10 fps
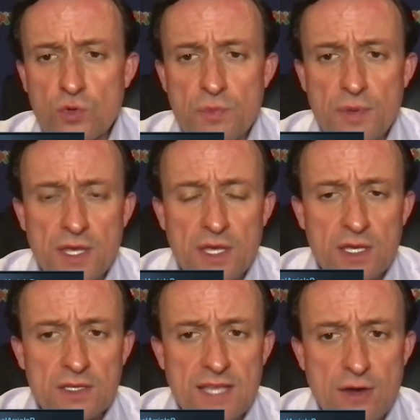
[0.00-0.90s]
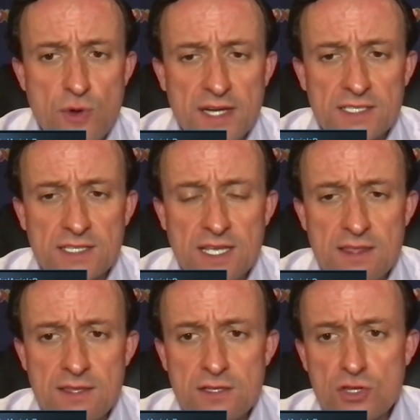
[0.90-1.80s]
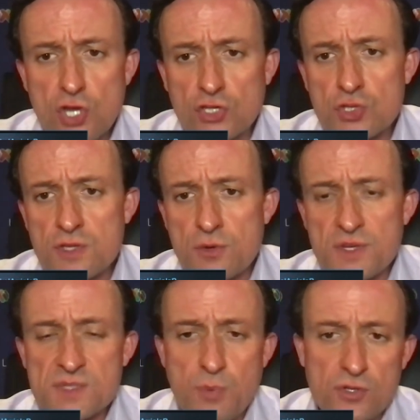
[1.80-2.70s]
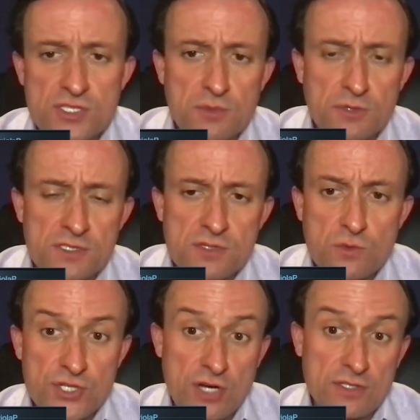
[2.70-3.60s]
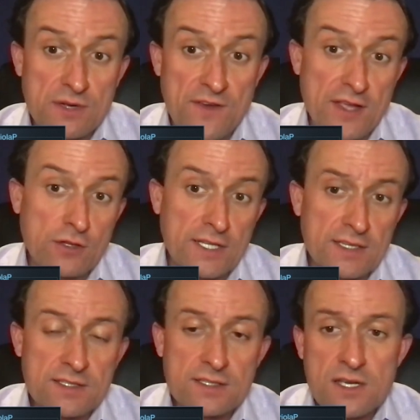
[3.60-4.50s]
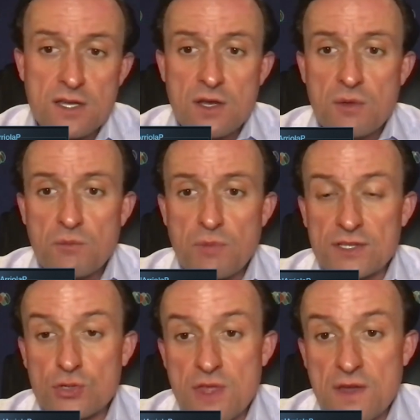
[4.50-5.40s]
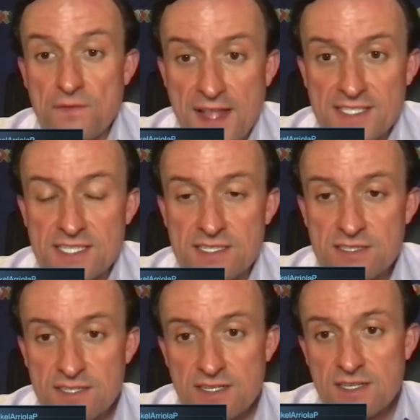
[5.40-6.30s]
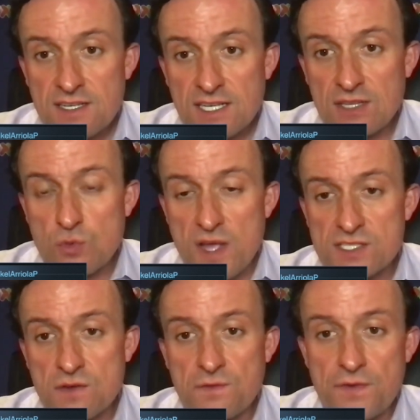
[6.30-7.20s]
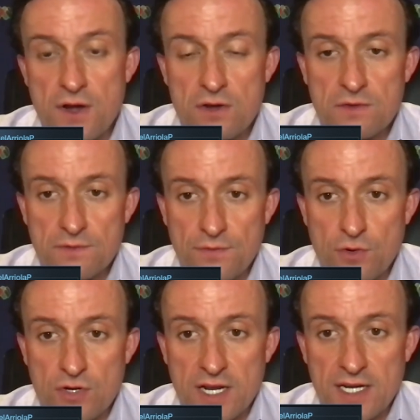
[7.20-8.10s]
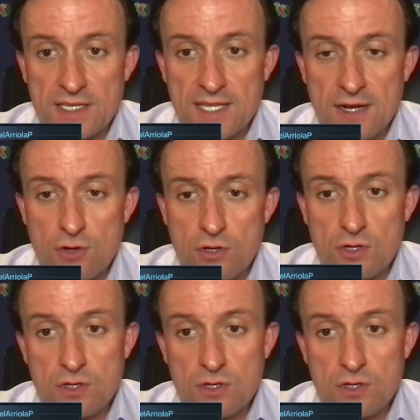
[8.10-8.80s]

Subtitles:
be directed not to the responsibles, which are the violent, but to the fans. It was unfair for Querétaro's